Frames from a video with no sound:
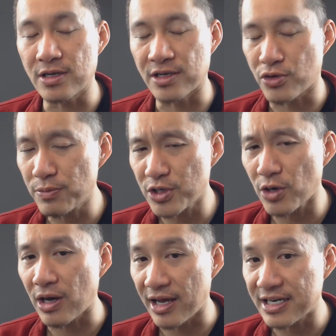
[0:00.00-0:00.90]
crypto,
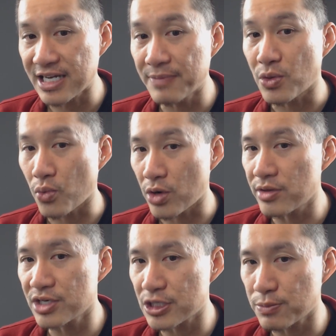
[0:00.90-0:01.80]
a lot of times where
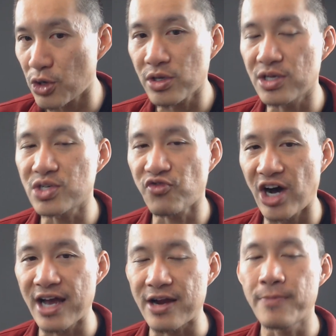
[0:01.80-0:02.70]
there's smoke, there's
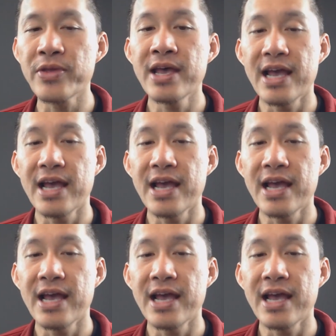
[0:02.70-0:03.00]
fire,